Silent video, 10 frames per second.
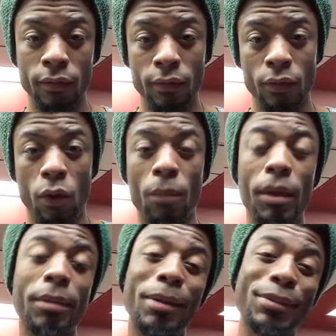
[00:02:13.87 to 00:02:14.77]
Or
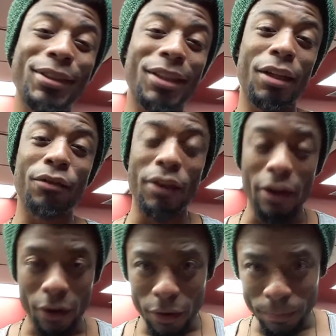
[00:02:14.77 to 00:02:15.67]
maybe I'm just a lover at
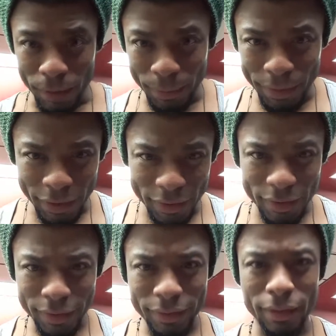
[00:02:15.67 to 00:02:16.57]
heart. Maybe
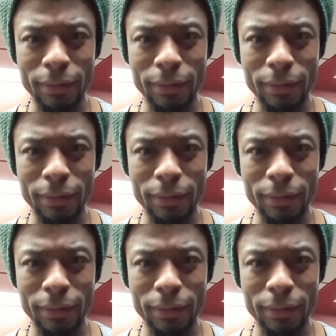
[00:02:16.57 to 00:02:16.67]
that's...